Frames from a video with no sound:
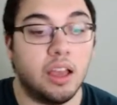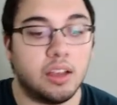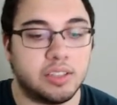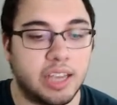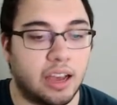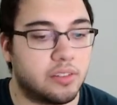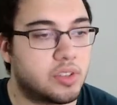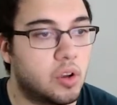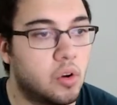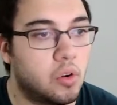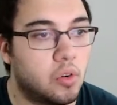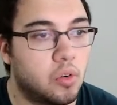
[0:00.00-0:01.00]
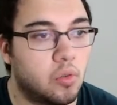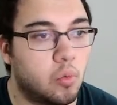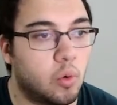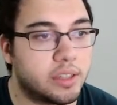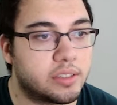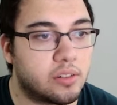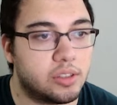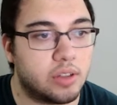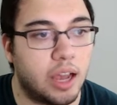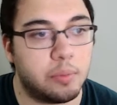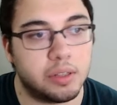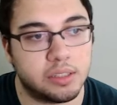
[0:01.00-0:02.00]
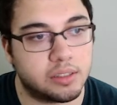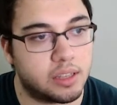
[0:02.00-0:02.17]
Yeah, so what's going to happen is,